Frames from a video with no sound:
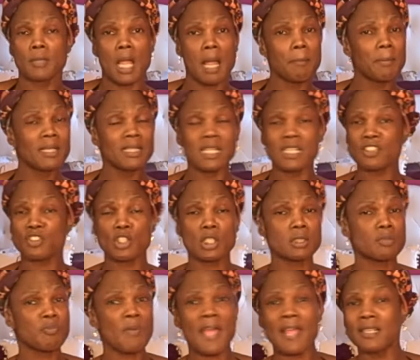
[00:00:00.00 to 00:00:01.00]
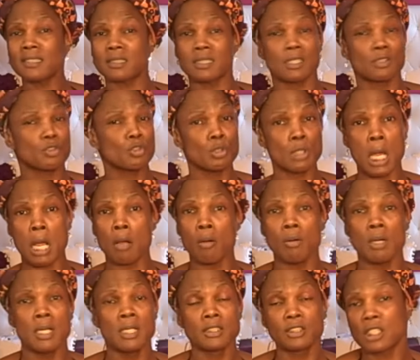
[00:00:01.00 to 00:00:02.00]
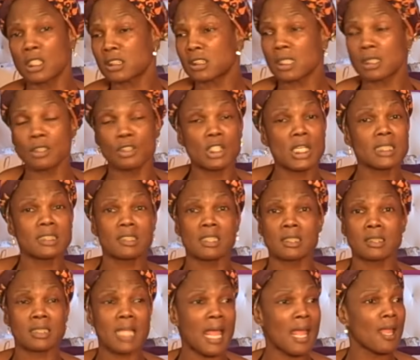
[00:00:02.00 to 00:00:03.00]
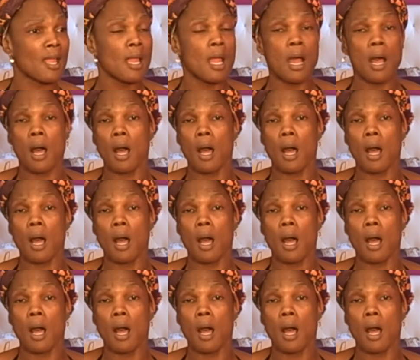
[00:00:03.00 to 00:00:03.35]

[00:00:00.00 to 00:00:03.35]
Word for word: I mean, let's just face it, you know, just to just to stay